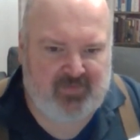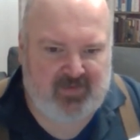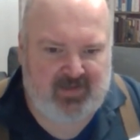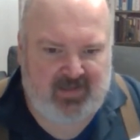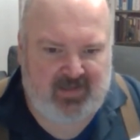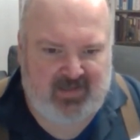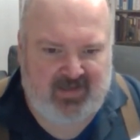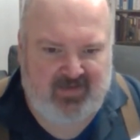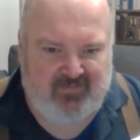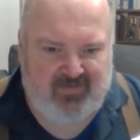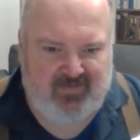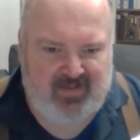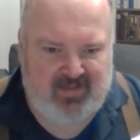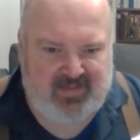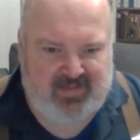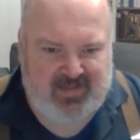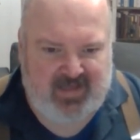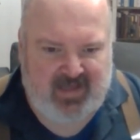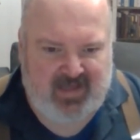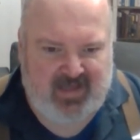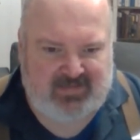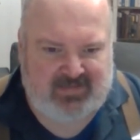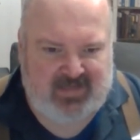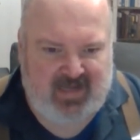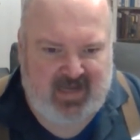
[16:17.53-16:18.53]
Given
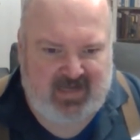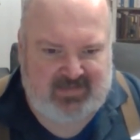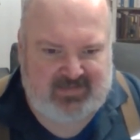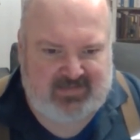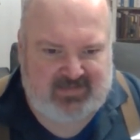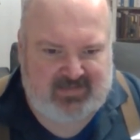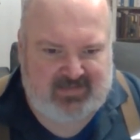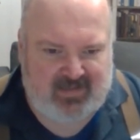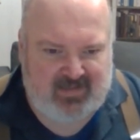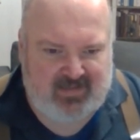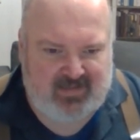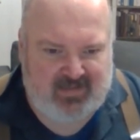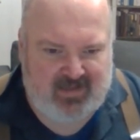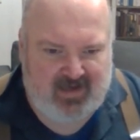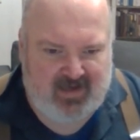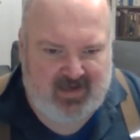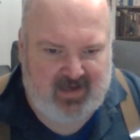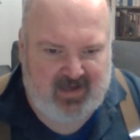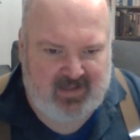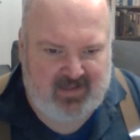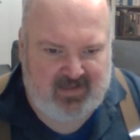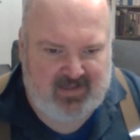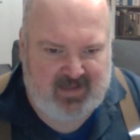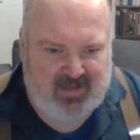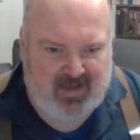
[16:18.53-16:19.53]
things as
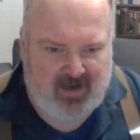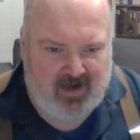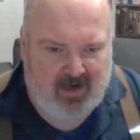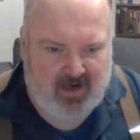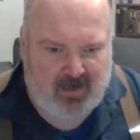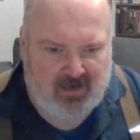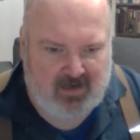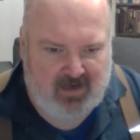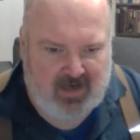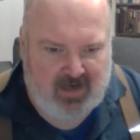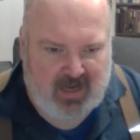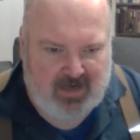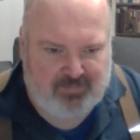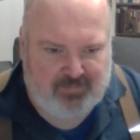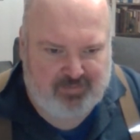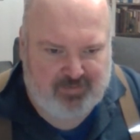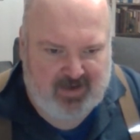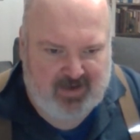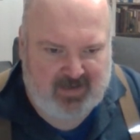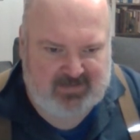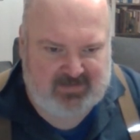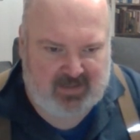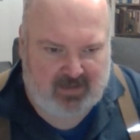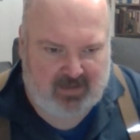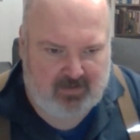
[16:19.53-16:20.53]
they are at
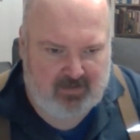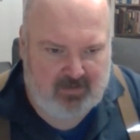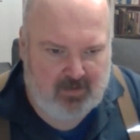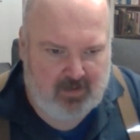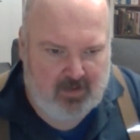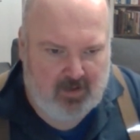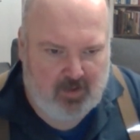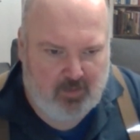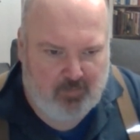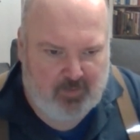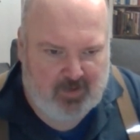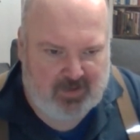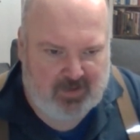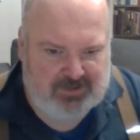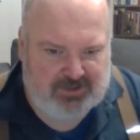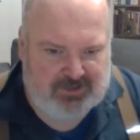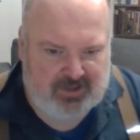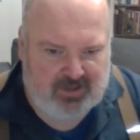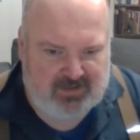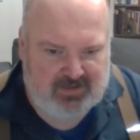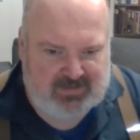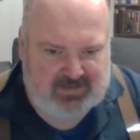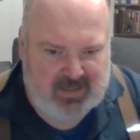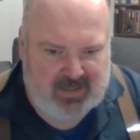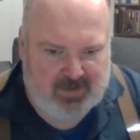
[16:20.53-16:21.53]
present, one
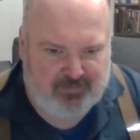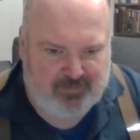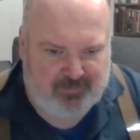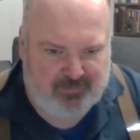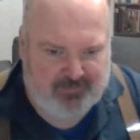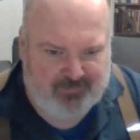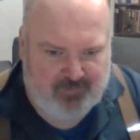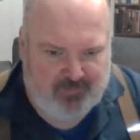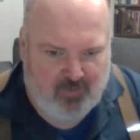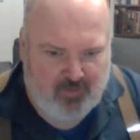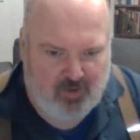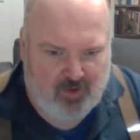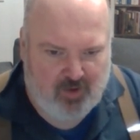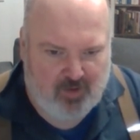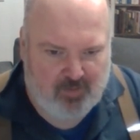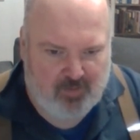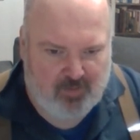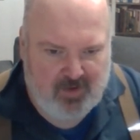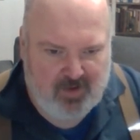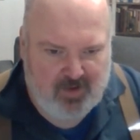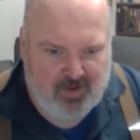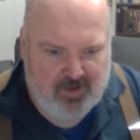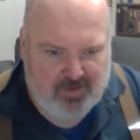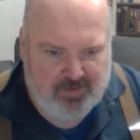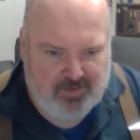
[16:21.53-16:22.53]
should attempt reform
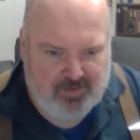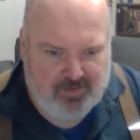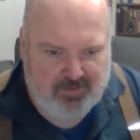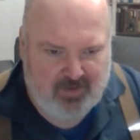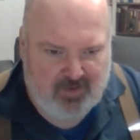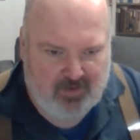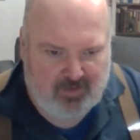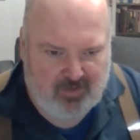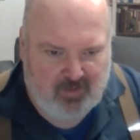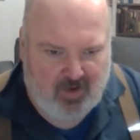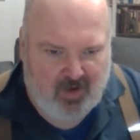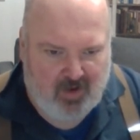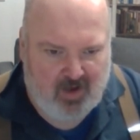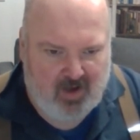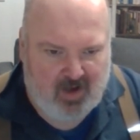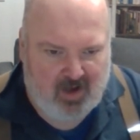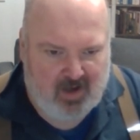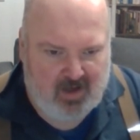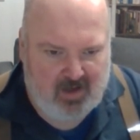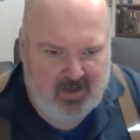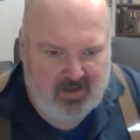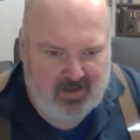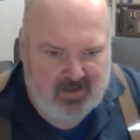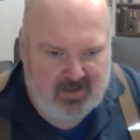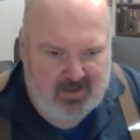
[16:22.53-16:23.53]
through the
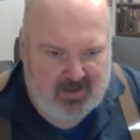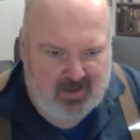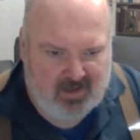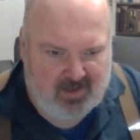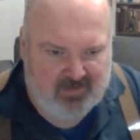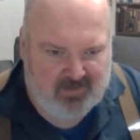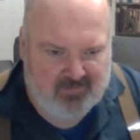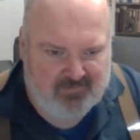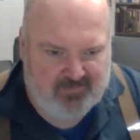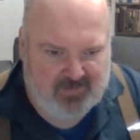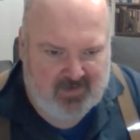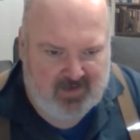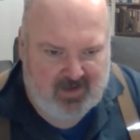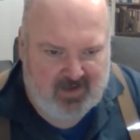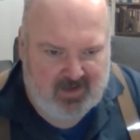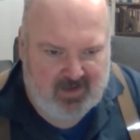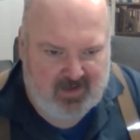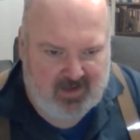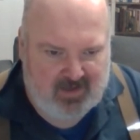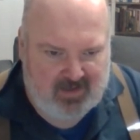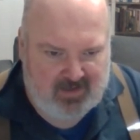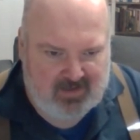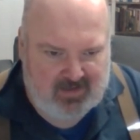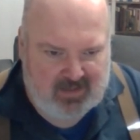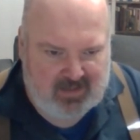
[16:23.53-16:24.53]
law of
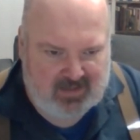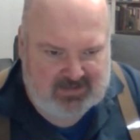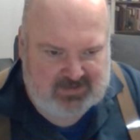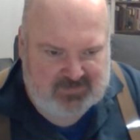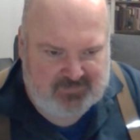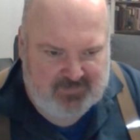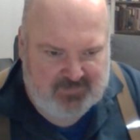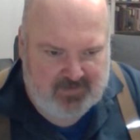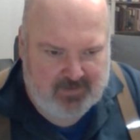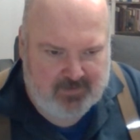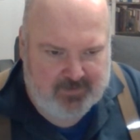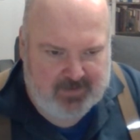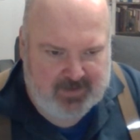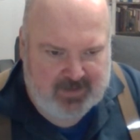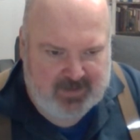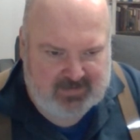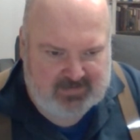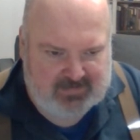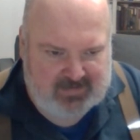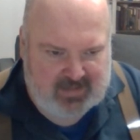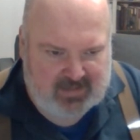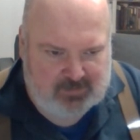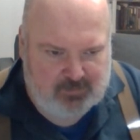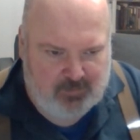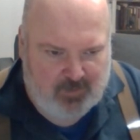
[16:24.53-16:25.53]
the
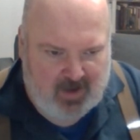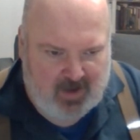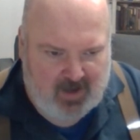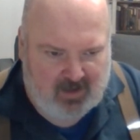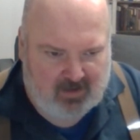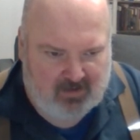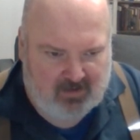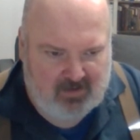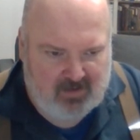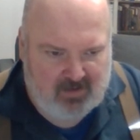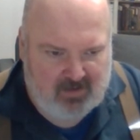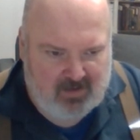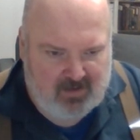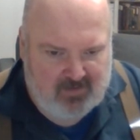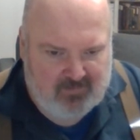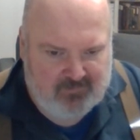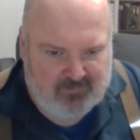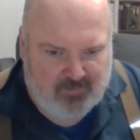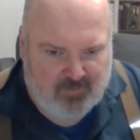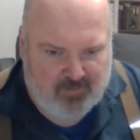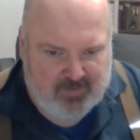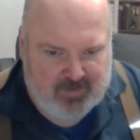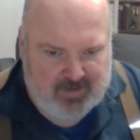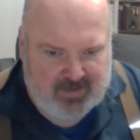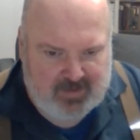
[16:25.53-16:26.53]
Assyrians as well,
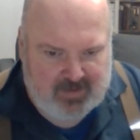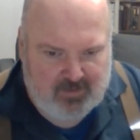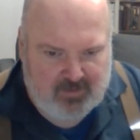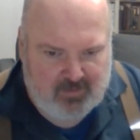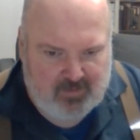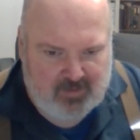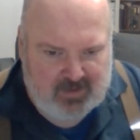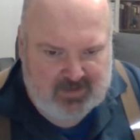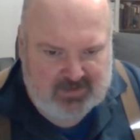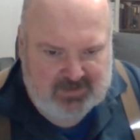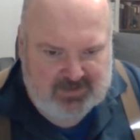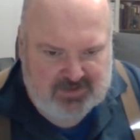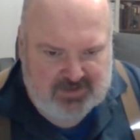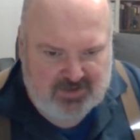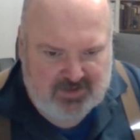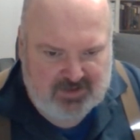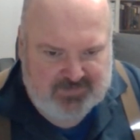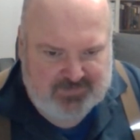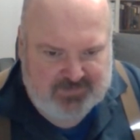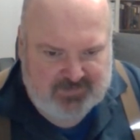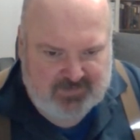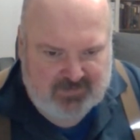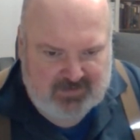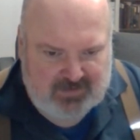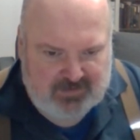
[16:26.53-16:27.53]
for it is
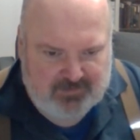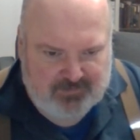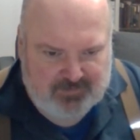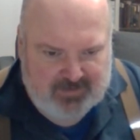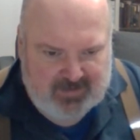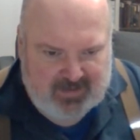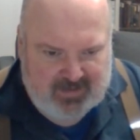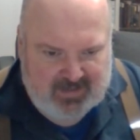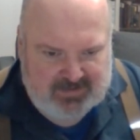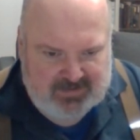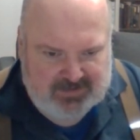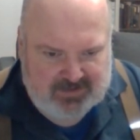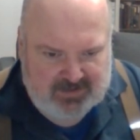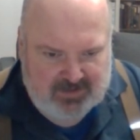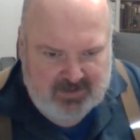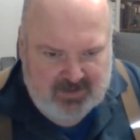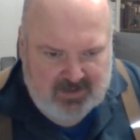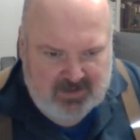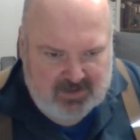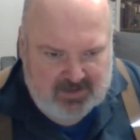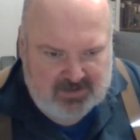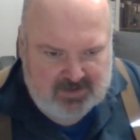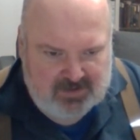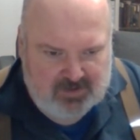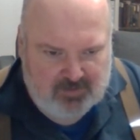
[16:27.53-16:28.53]
useful in relation
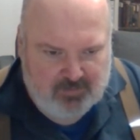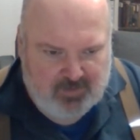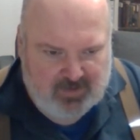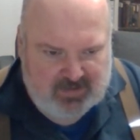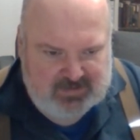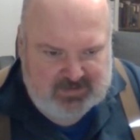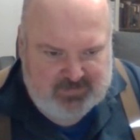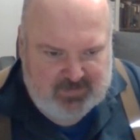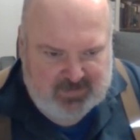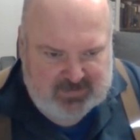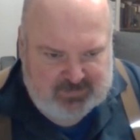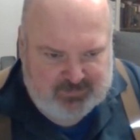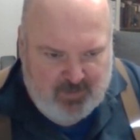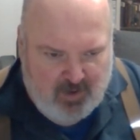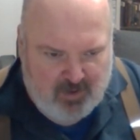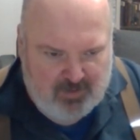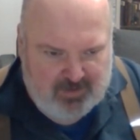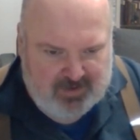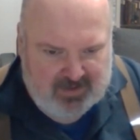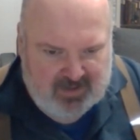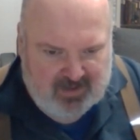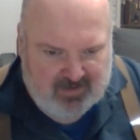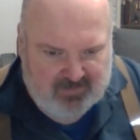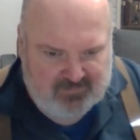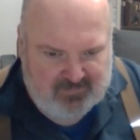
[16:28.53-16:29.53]
to what has been
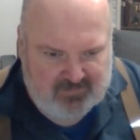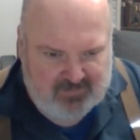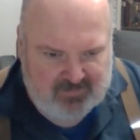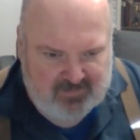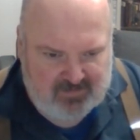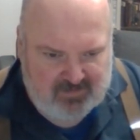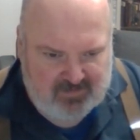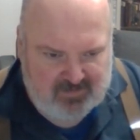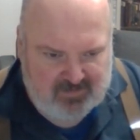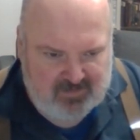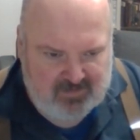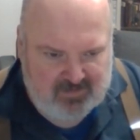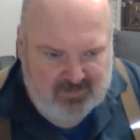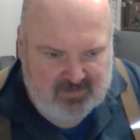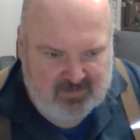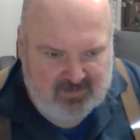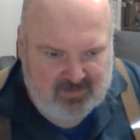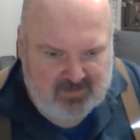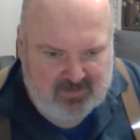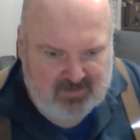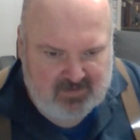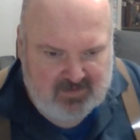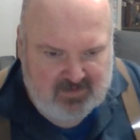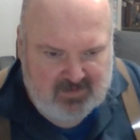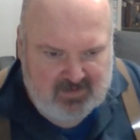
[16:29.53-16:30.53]
spoken of.
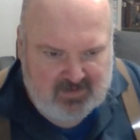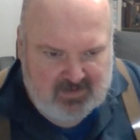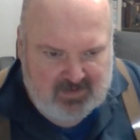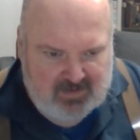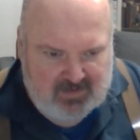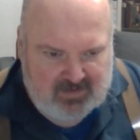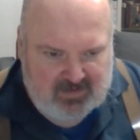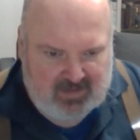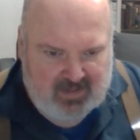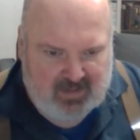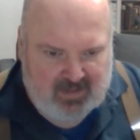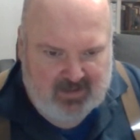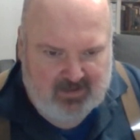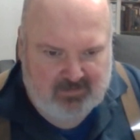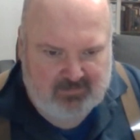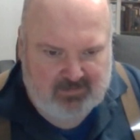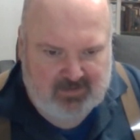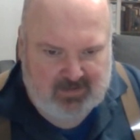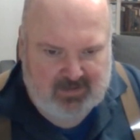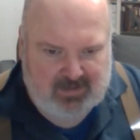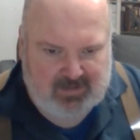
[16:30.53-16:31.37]
Now,